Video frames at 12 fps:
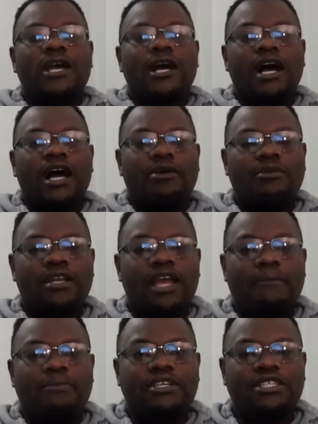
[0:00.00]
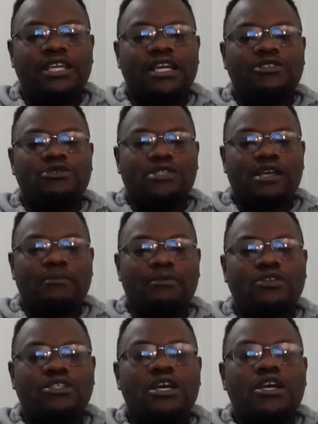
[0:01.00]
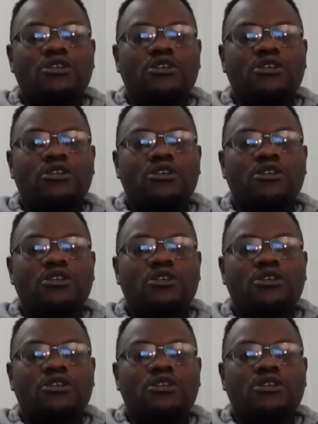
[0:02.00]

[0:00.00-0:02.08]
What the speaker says: I really appreciate your support.